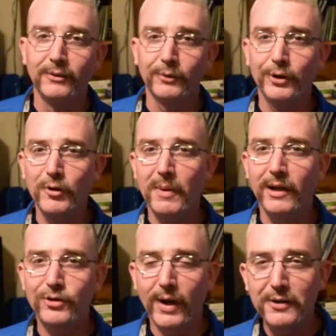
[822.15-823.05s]
renew my
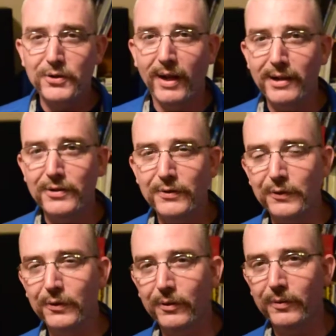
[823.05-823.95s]
trainer's license
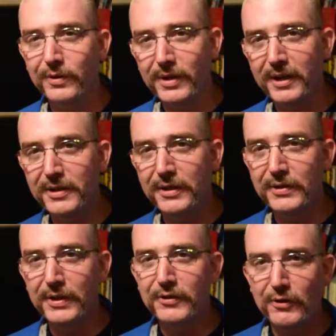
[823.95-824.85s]
for the state of
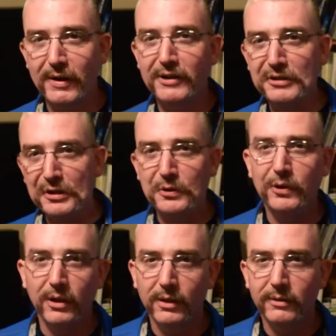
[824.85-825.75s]
Tennessee so that I could continue
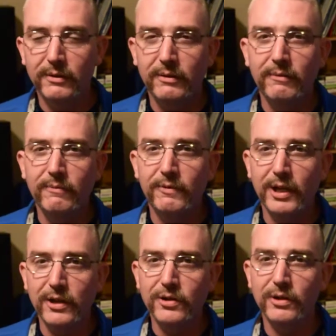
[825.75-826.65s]
to
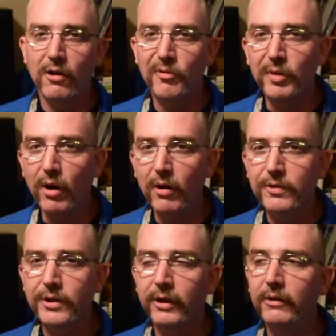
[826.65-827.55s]
teach armed
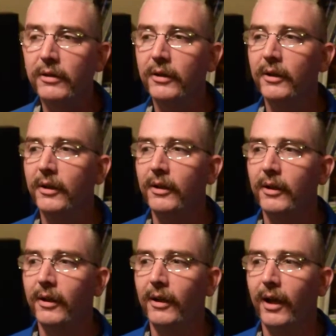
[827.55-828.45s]
guards here.
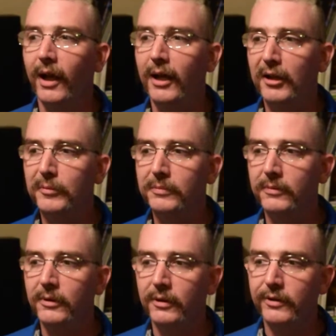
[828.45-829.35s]

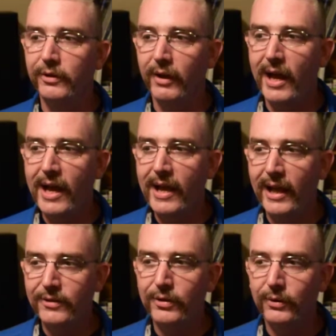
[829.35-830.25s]
I
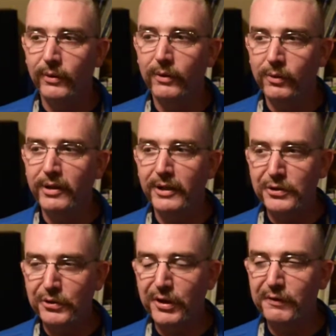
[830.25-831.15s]
had to, in order to get a
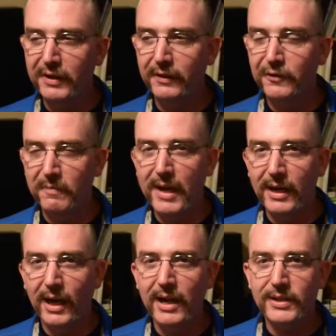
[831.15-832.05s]
certificate from that
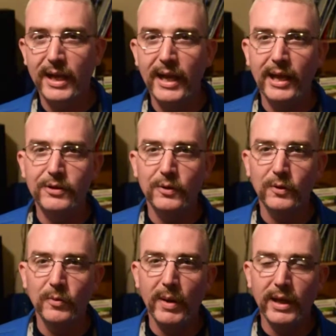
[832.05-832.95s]
class, I had to
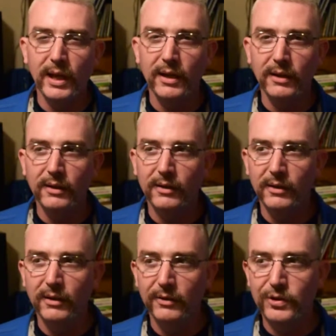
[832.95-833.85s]
make a
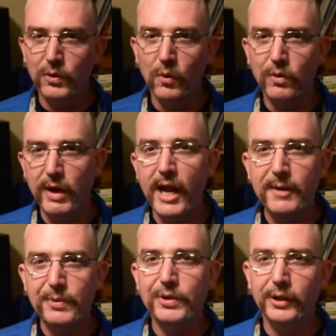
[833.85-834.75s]
score
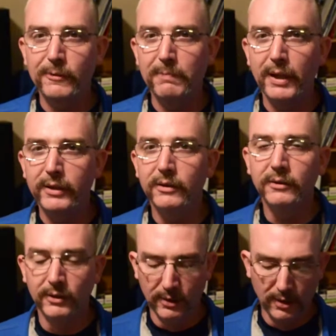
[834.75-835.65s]
90% or better
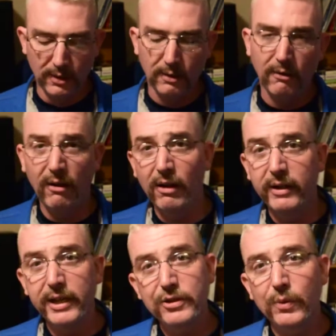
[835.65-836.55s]
on
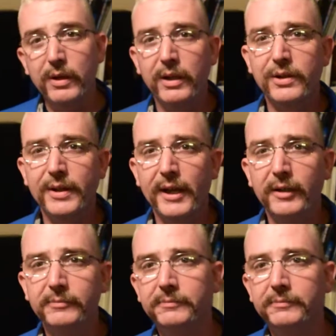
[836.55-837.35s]
his written exam,